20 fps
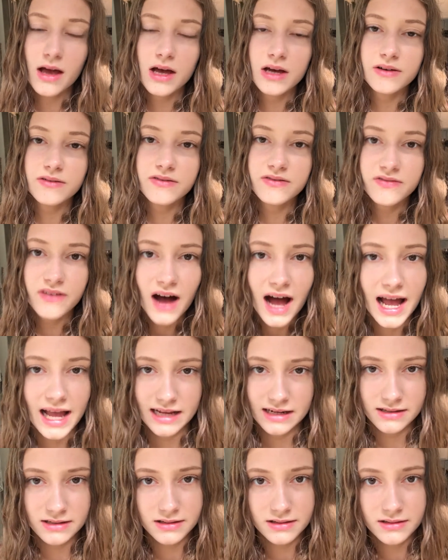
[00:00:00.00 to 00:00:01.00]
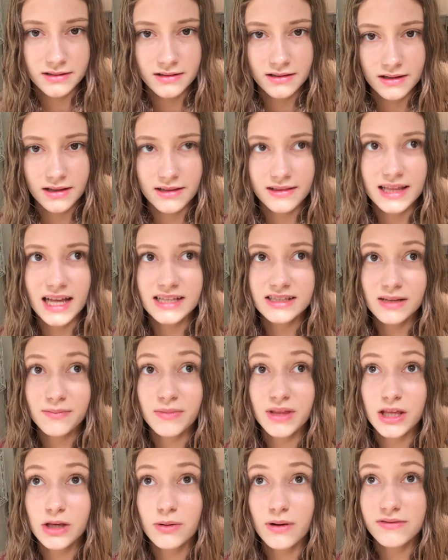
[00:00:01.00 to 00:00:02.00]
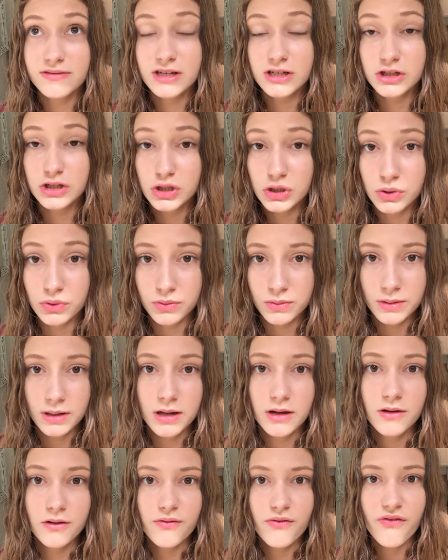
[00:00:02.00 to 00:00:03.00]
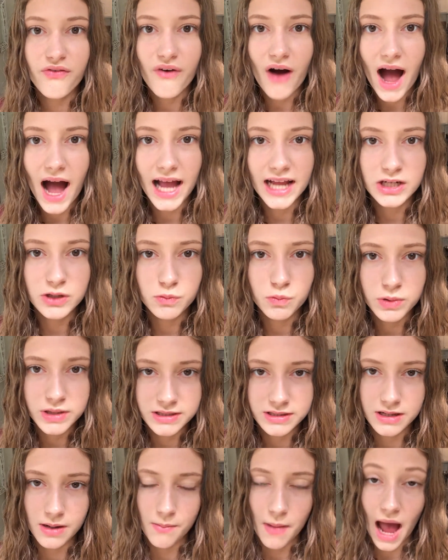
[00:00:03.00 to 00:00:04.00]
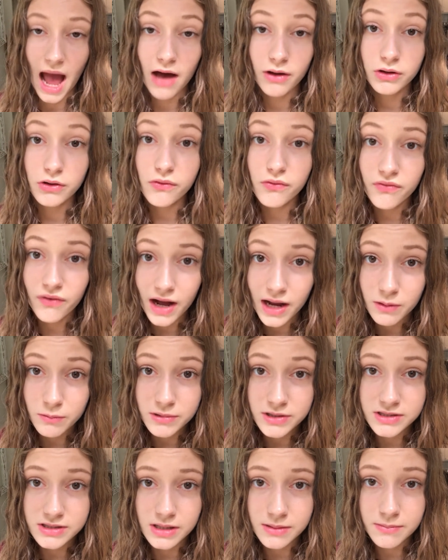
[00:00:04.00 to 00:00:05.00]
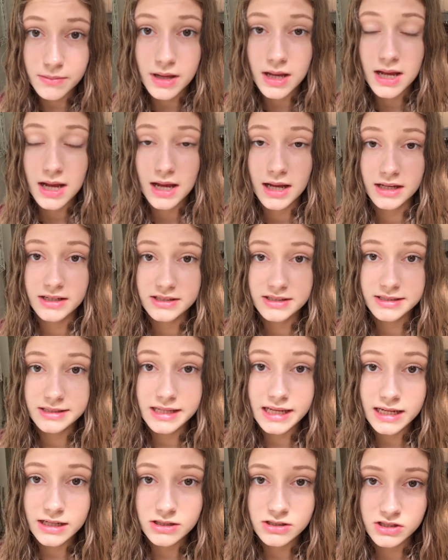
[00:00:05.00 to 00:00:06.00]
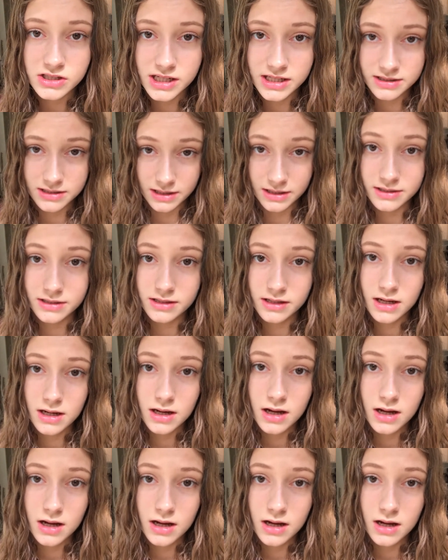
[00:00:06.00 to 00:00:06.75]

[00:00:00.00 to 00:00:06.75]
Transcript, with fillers: Find. That's something you have to do. Find wisdom. How do you find wisdom? Seek Jesus.